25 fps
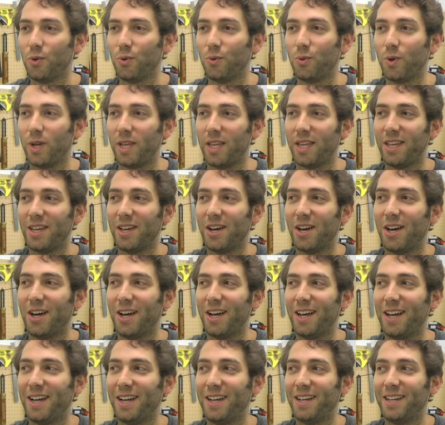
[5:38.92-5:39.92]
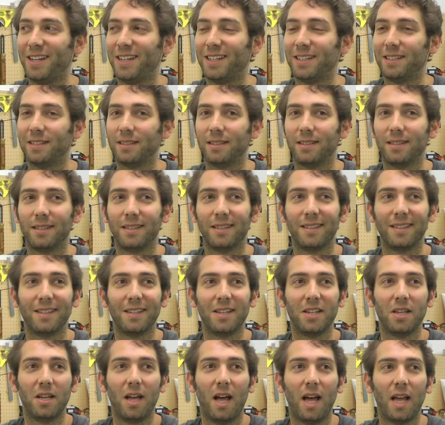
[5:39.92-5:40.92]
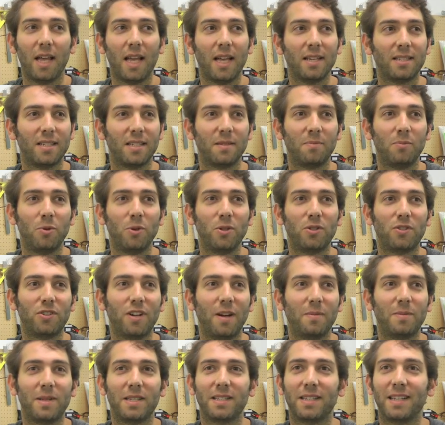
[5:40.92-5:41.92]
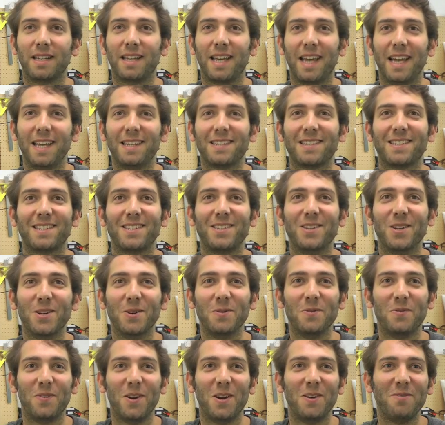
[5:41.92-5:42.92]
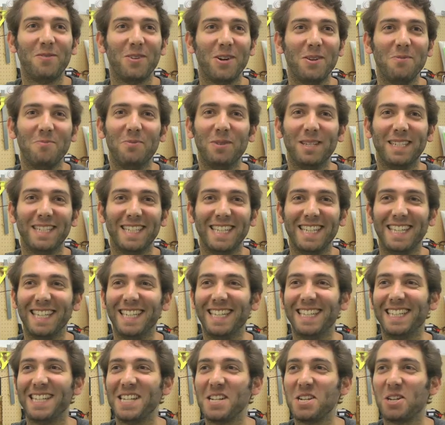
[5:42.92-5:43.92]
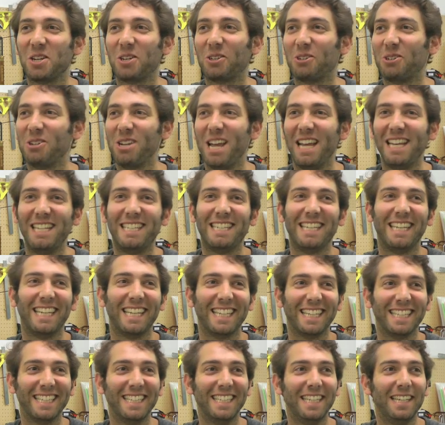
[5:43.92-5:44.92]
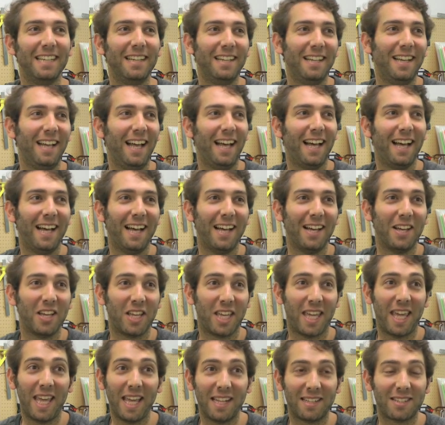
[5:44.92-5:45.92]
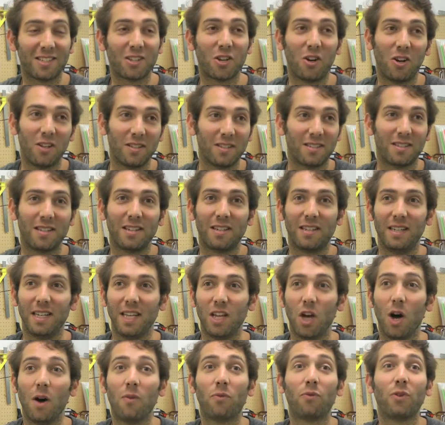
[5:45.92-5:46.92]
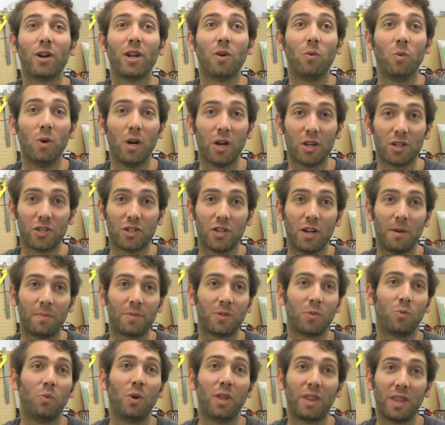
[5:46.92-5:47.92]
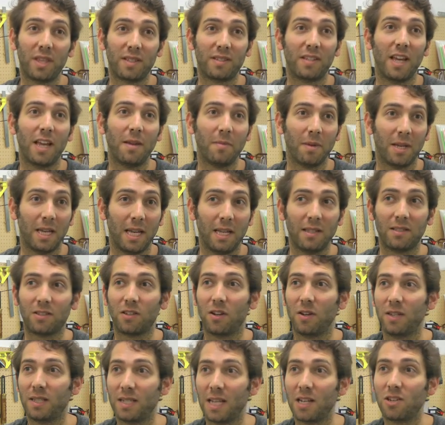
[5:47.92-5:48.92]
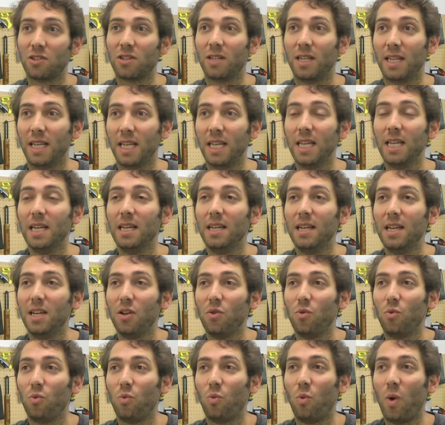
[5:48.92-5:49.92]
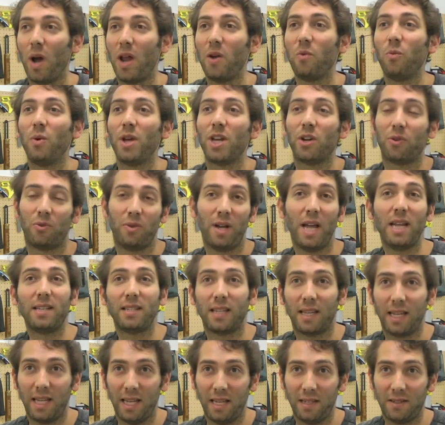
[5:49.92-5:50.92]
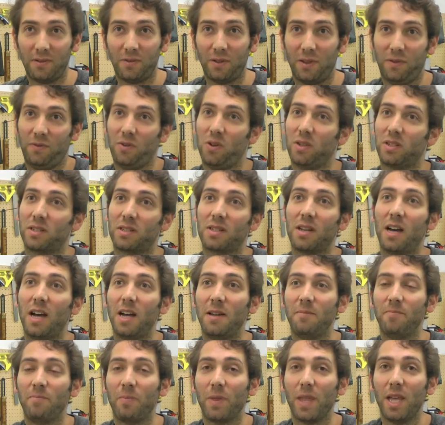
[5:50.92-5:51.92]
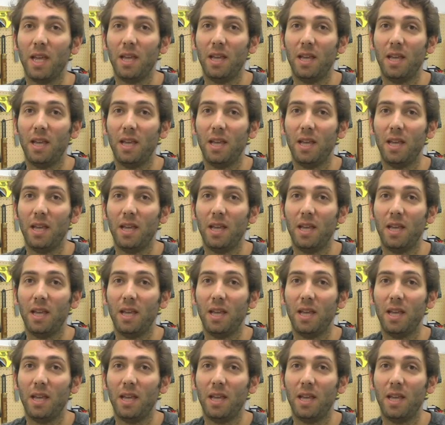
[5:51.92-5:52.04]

We are, I guess, as bootstrapped as it gets, you know, very, very busy creating kits constantly, offering workshops with the same kit. So essentially, when we create a kit for the first time,